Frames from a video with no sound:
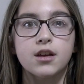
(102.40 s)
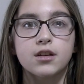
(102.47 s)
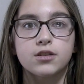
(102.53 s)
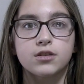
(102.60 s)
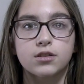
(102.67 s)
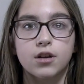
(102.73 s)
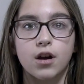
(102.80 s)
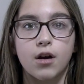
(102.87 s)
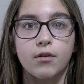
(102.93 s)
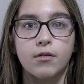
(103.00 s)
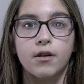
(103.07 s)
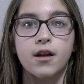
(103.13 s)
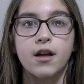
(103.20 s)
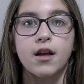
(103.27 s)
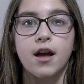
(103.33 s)

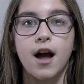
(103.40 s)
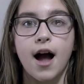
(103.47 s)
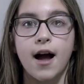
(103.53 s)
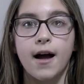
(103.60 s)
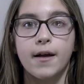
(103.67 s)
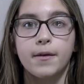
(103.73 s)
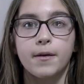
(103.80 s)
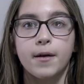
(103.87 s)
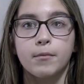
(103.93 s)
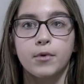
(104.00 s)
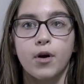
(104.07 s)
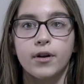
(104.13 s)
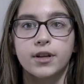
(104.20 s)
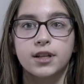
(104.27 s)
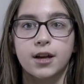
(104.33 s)
So I am going